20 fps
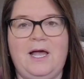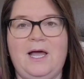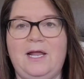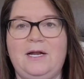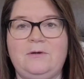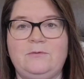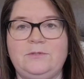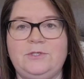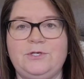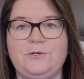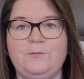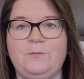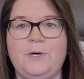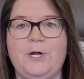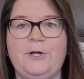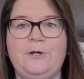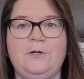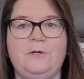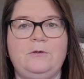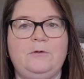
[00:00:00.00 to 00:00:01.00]
I don't do
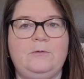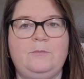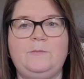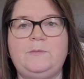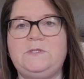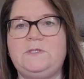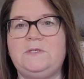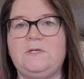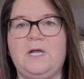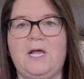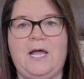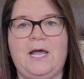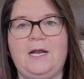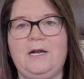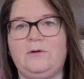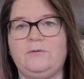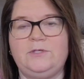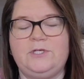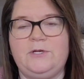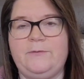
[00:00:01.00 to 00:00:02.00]
robes. I
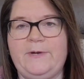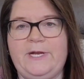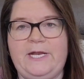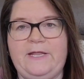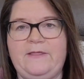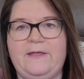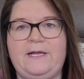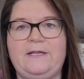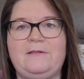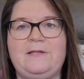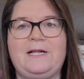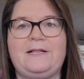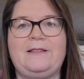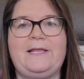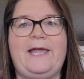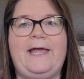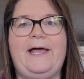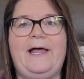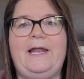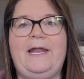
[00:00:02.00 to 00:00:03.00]
don't do anything like
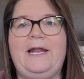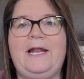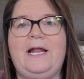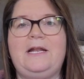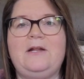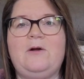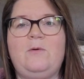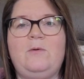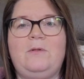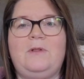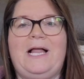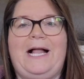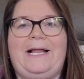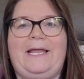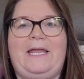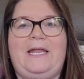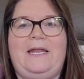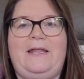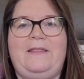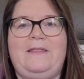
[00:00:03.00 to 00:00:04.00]
that. And I don't
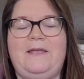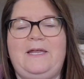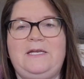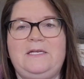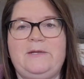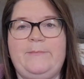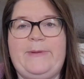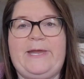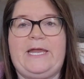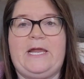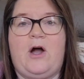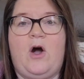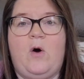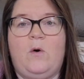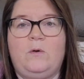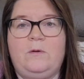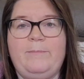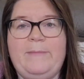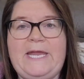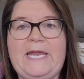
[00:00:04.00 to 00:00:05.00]
like anything to be
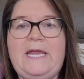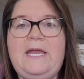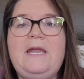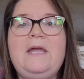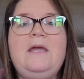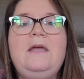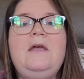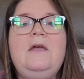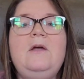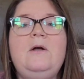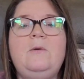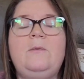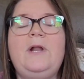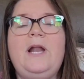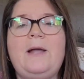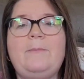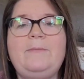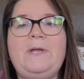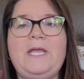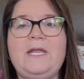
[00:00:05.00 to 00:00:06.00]
on me
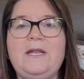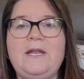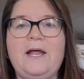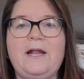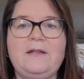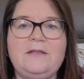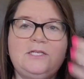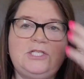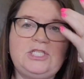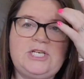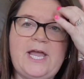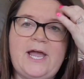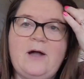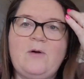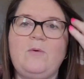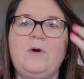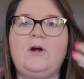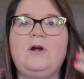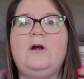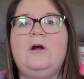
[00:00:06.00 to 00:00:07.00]
when I'm getting out of the
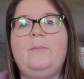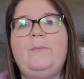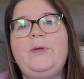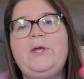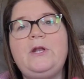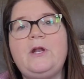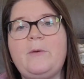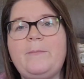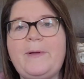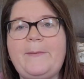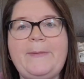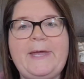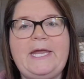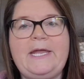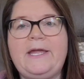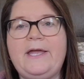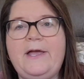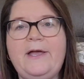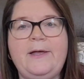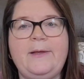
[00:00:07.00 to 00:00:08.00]
shower or putting on my
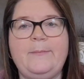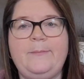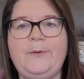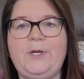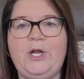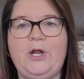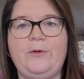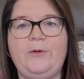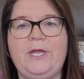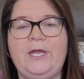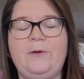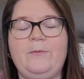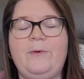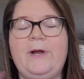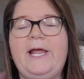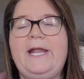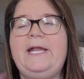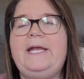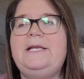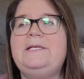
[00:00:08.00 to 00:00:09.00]
makeup, you know, getting
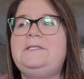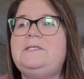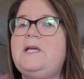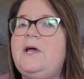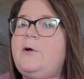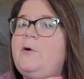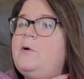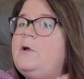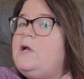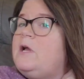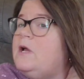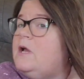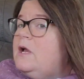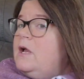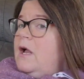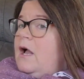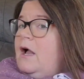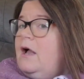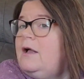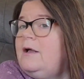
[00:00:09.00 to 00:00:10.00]
ready. So
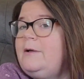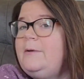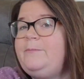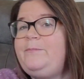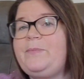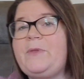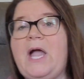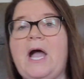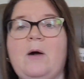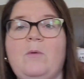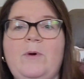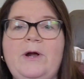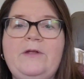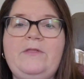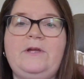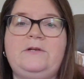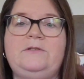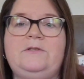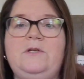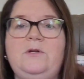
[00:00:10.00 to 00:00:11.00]
um, I wear
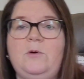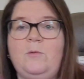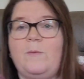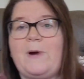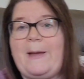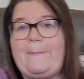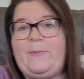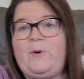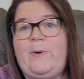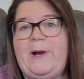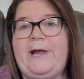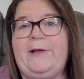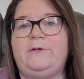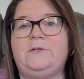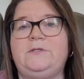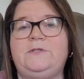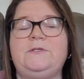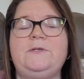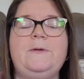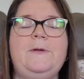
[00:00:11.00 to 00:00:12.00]
those little
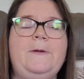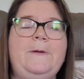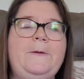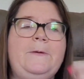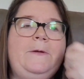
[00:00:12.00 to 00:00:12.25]
wraparounds.